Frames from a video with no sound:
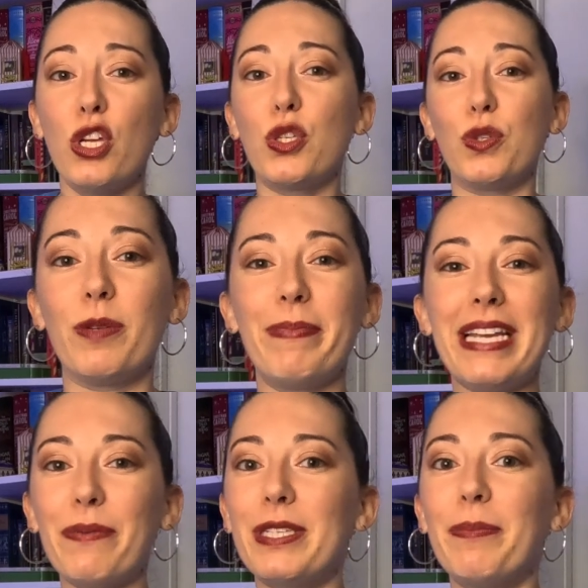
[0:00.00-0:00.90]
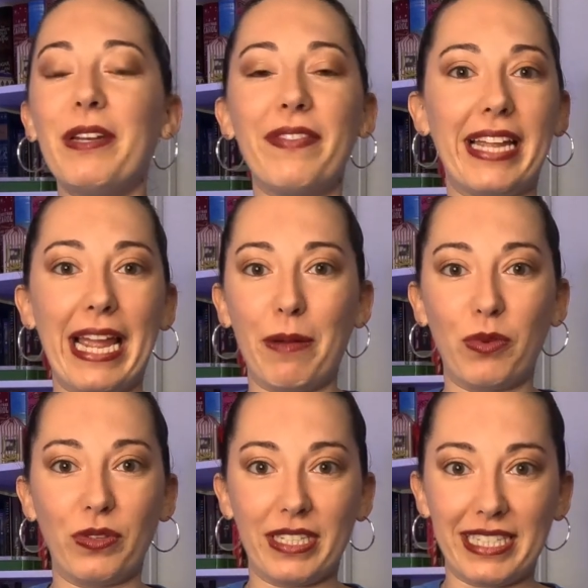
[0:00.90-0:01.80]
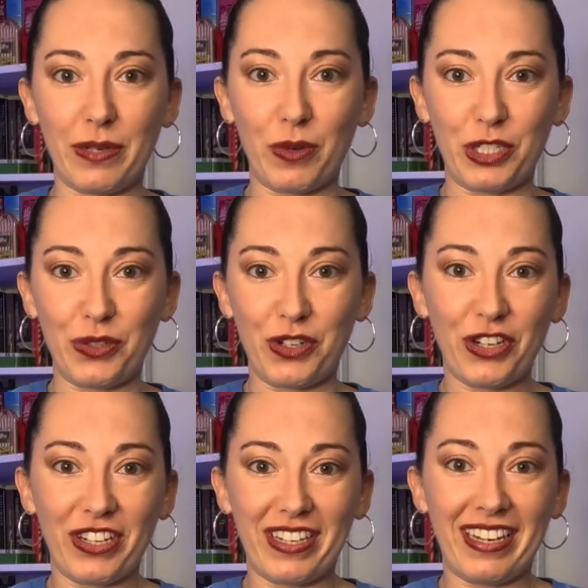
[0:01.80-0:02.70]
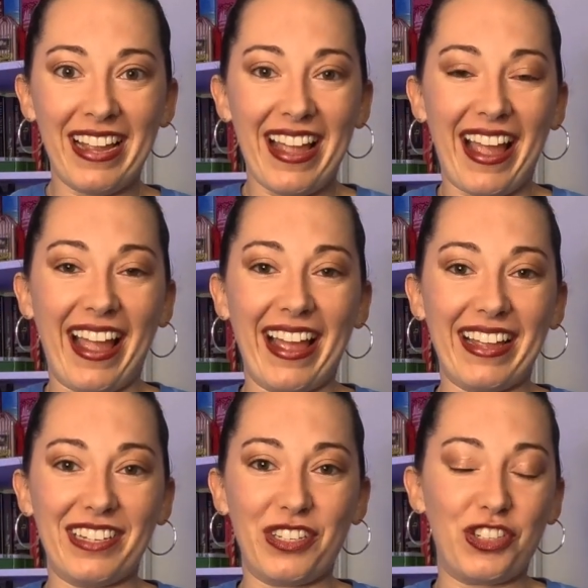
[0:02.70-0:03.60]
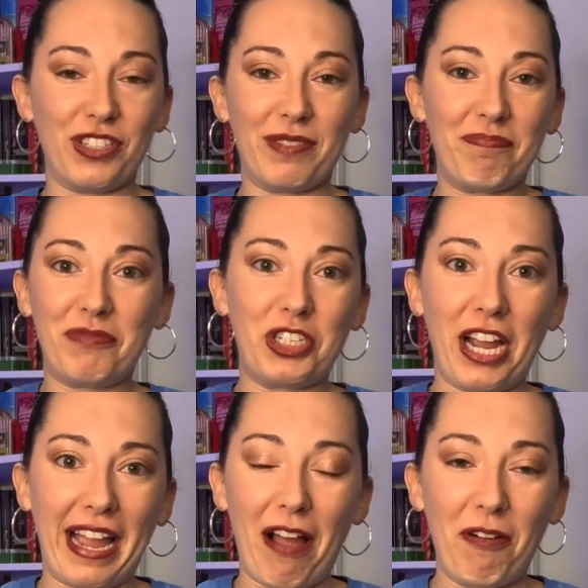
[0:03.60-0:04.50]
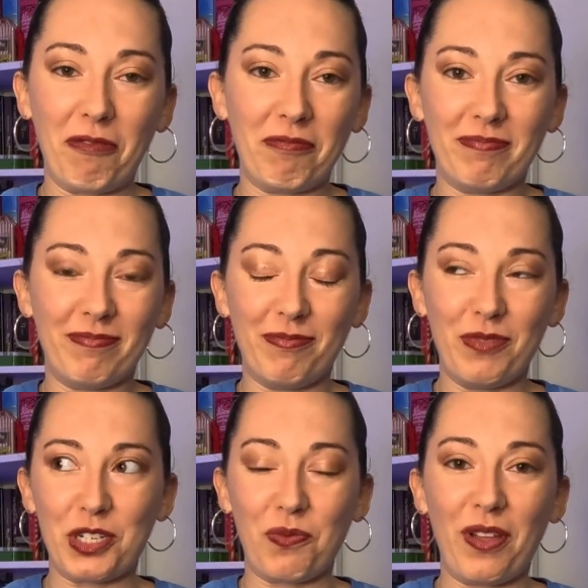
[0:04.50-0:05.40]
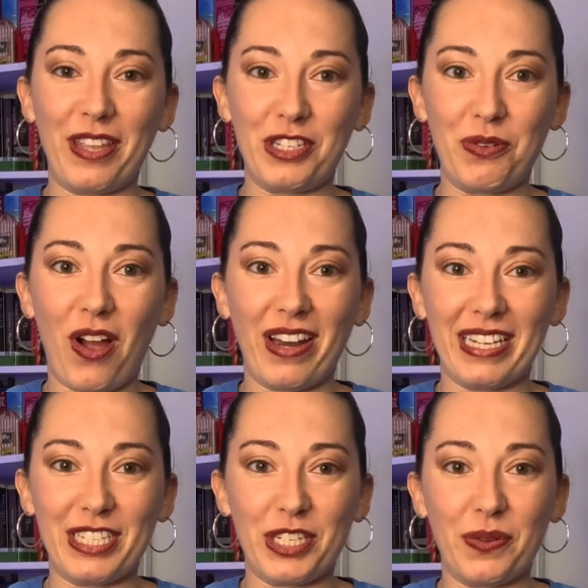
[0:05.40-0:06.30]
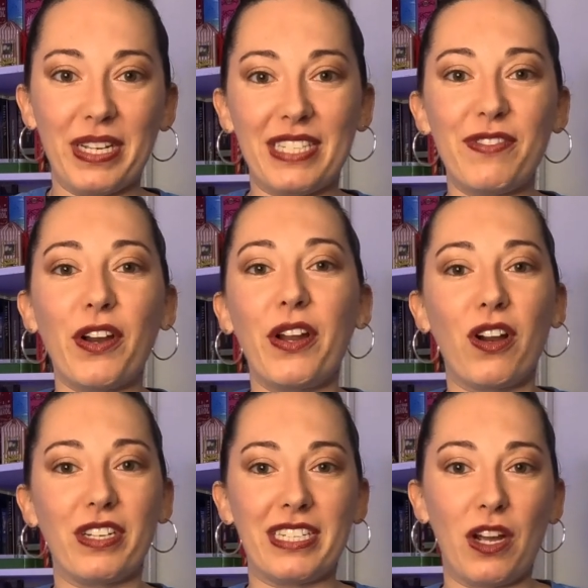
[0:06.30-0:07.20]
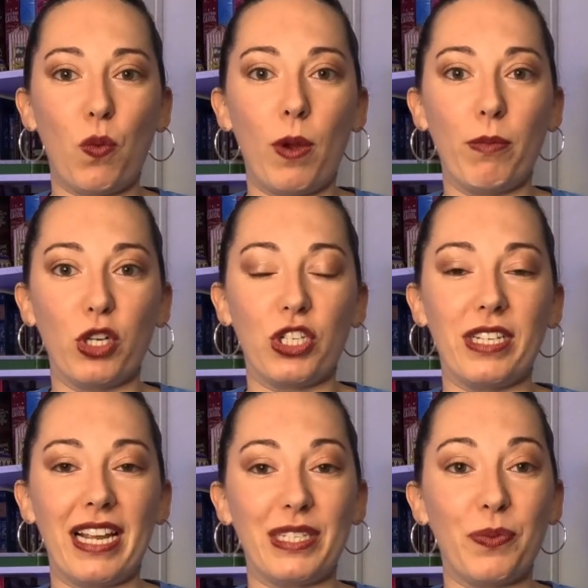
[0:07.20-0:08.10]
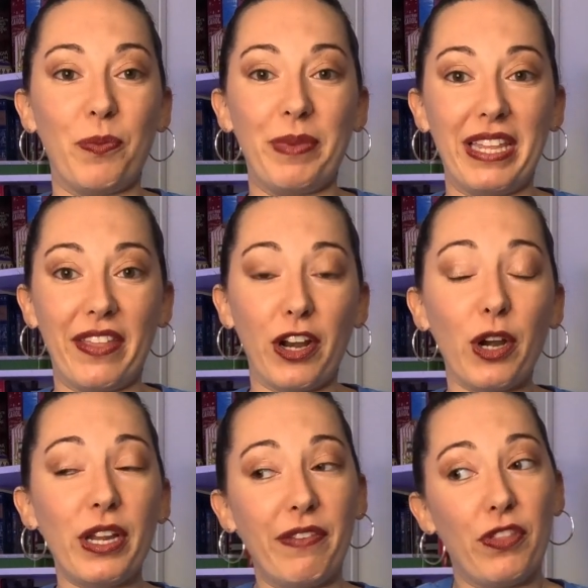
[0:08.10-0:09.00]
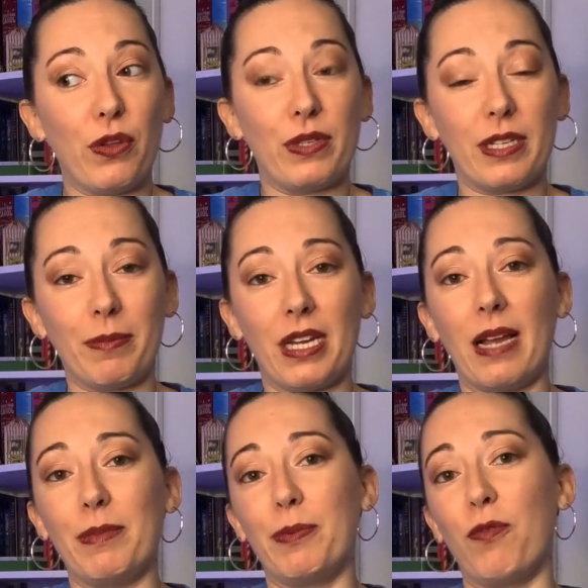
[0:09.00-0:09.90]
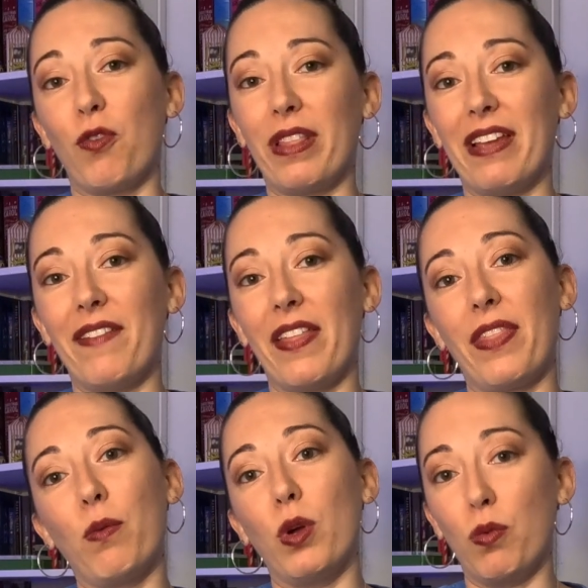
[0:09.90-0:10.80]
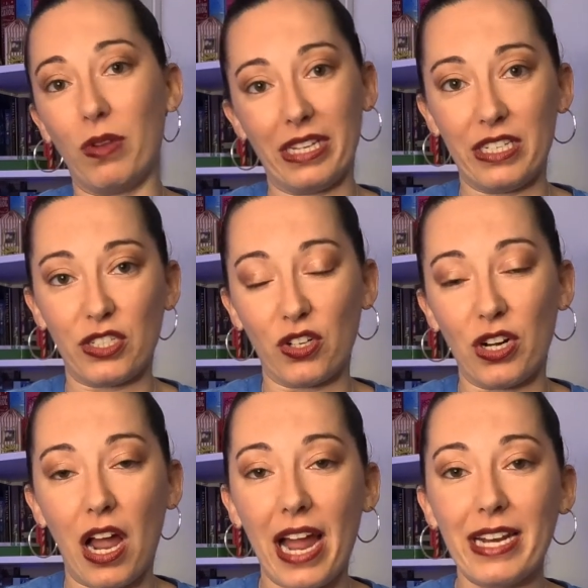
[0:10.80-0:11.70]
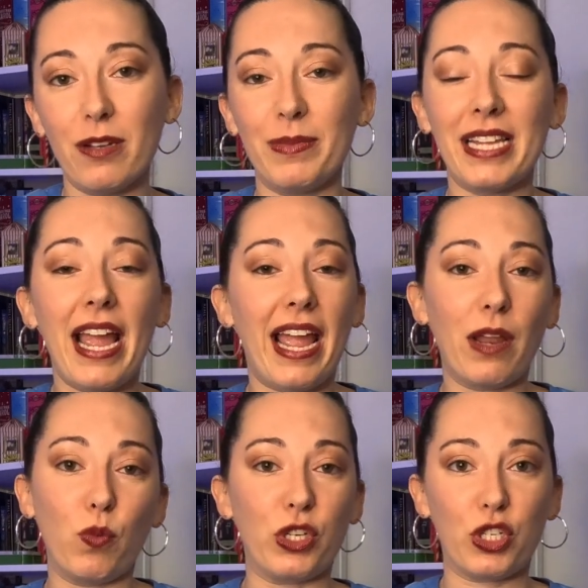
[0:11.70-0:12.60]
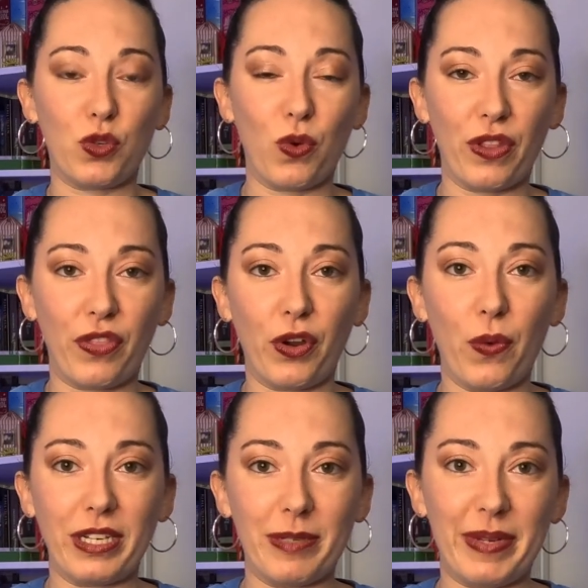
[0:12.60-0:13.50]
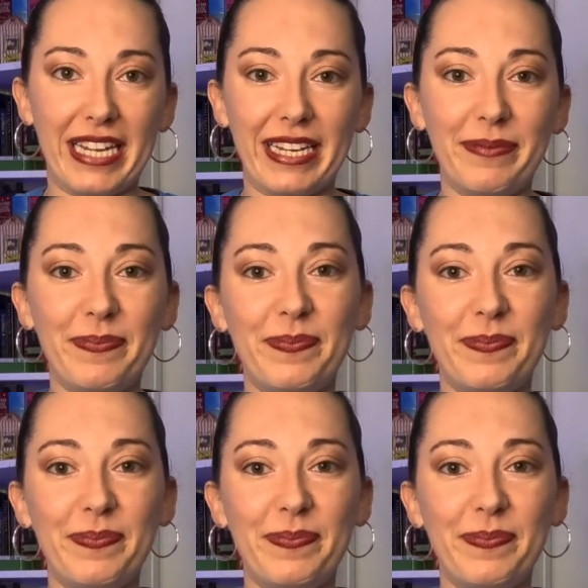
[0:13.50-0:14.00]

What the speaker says: So me, it was a bit of a gamble to see what you could and just check out which one that you got into. It's very hard to tell what merchandise will be there, even though sometimes before the event they will release certain items and which store that they're going to be in.